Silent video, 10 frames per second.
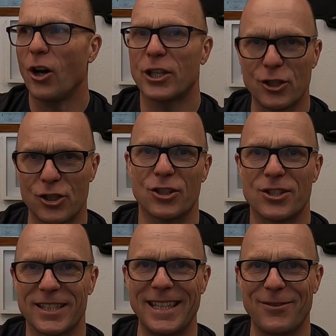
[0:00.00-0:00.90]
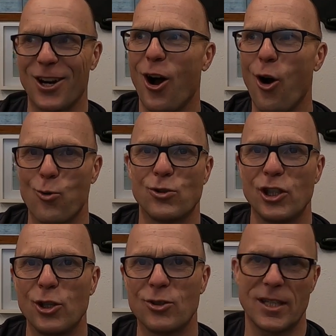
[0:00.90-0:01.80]
I could just give it a whole
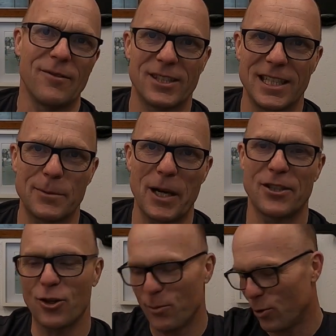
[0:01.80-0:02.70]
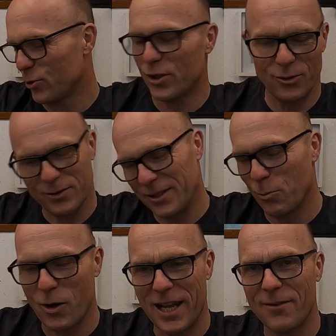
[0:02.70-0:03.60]
new 70s paint job or
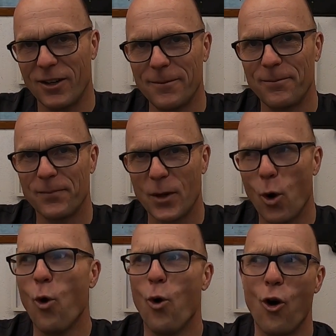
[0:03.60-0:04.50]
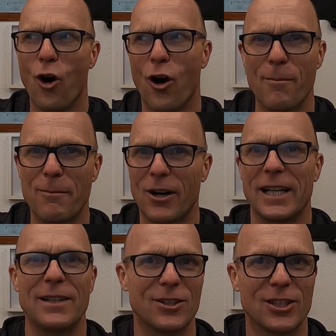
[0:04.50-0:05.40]
whatever. Or I
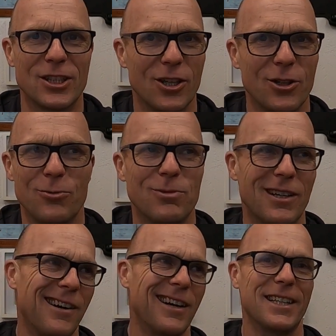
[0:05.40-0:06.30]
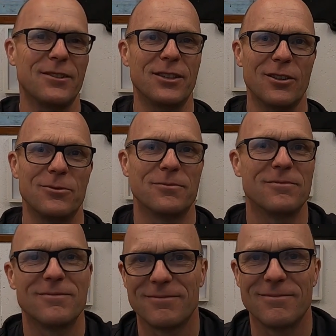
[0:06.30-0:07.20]
might even go, I don't know,
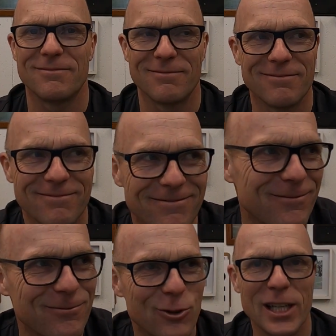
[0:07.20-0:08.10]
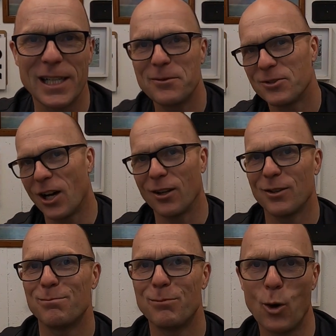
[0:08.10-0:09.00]
really dull
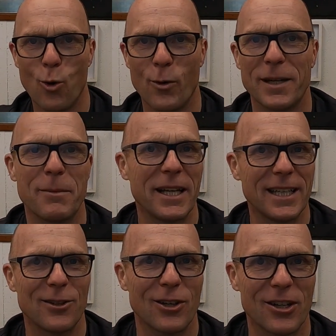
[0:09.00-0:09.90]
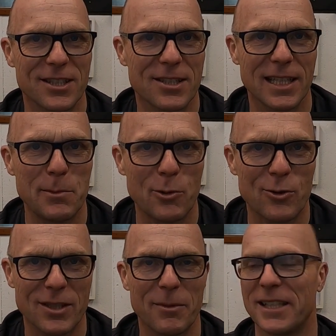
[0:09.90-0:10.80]
and boring, make it look like a sleeper
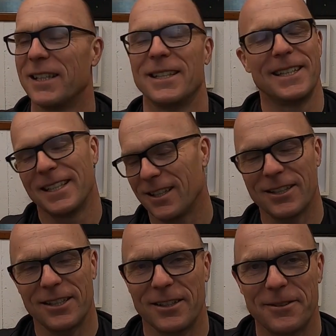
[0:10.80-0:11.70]
or something. I don't